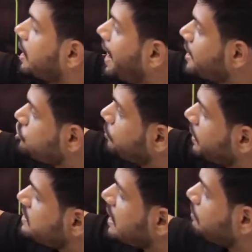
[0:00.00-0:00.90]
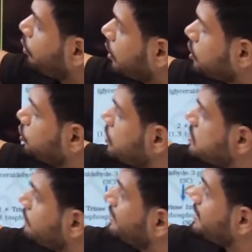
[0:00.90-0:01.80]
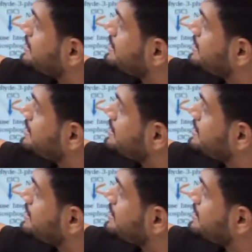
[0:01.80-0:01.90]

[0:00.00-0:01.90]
Isomers are molecules with